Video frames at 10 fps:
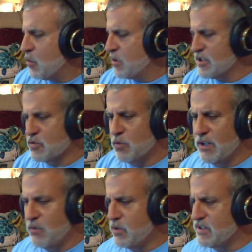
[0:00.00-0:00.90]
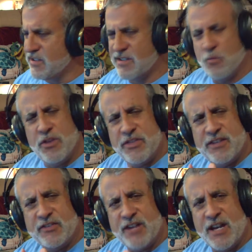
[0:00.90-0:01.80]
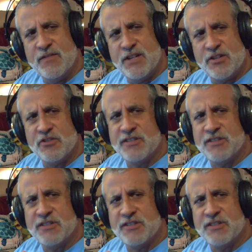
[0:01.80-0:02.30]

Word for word: which is really which is with this of digital